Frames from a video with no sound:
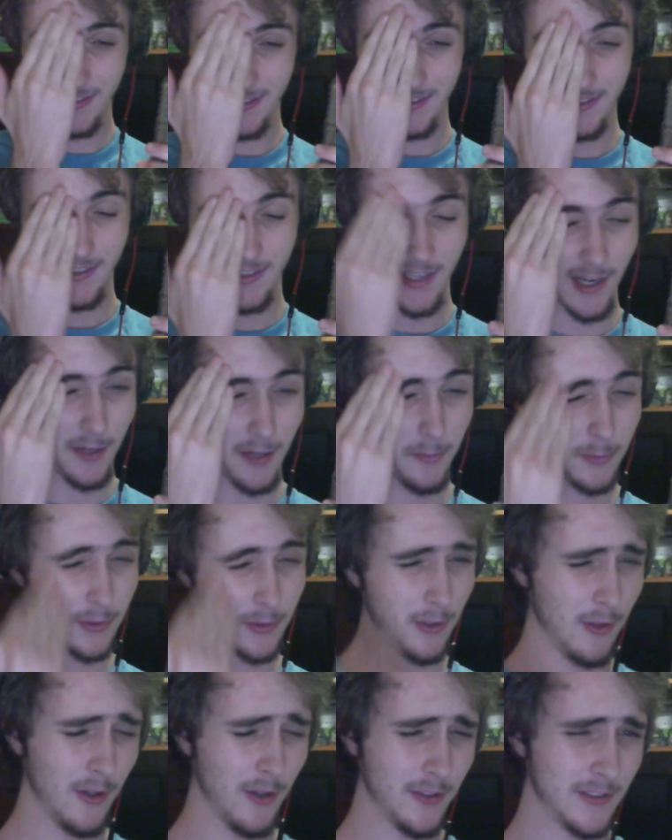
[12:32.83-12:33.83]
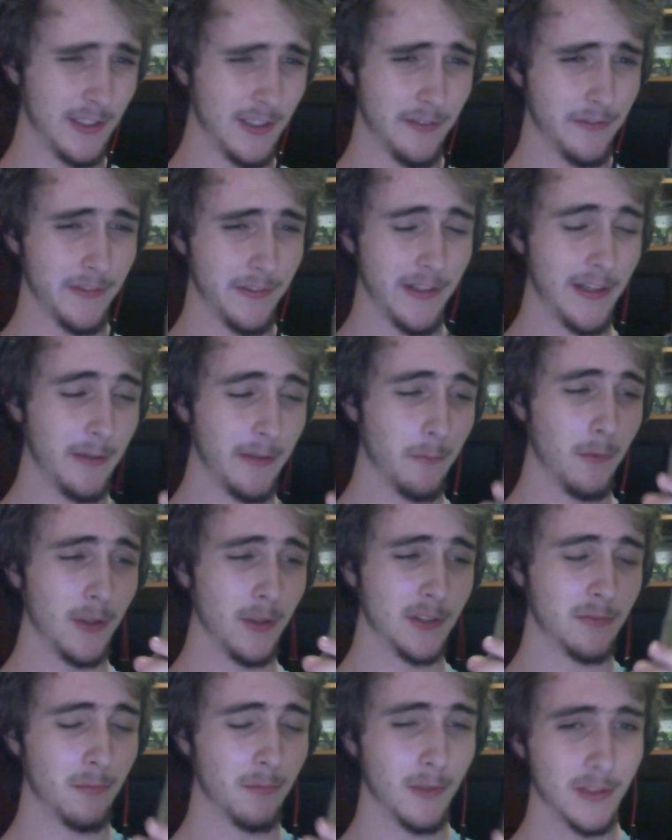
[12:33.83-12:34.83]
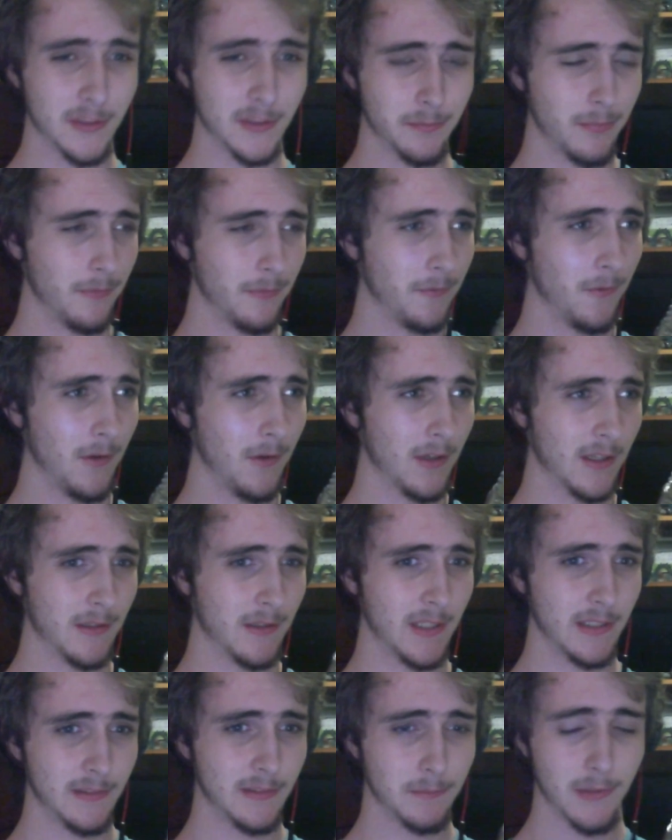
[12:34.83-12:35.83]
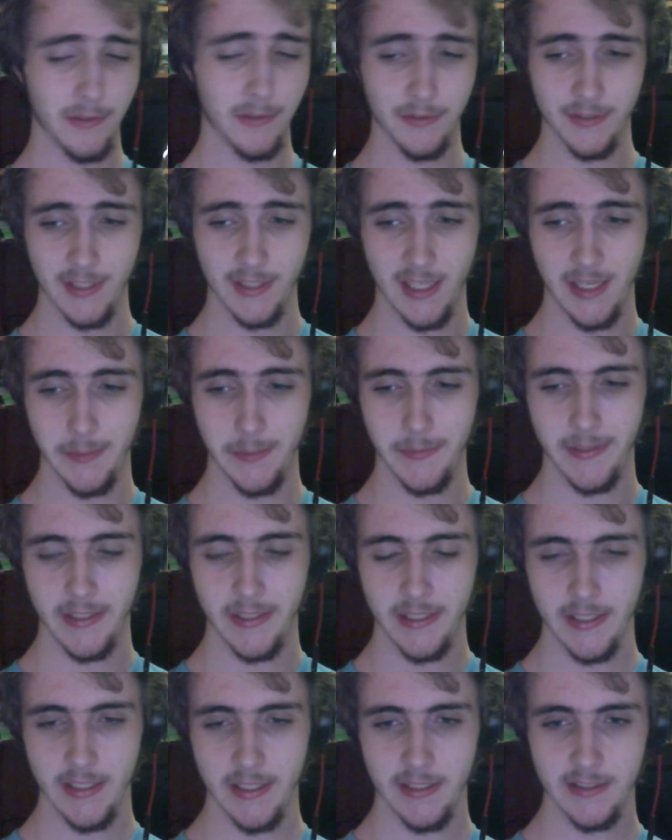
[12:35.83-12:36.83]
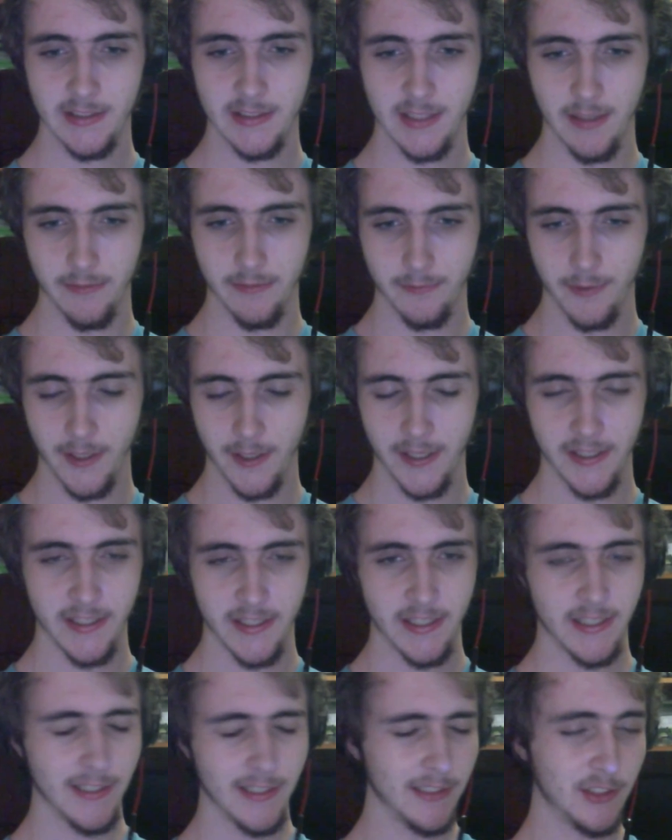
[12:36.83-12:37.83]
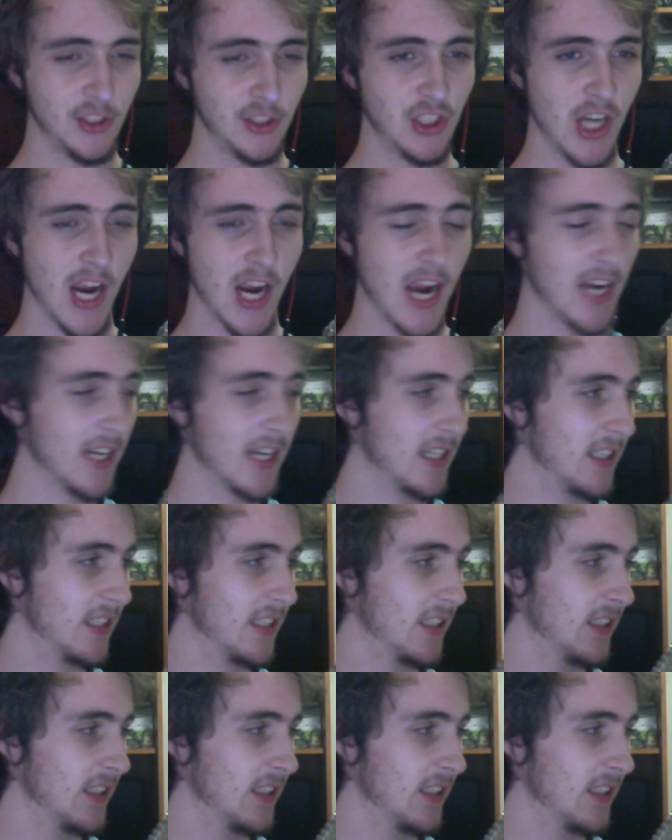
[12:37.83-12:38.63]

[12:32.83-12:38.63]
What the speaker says: was a lot different than he was once before upon a time and stuff, right? And Jack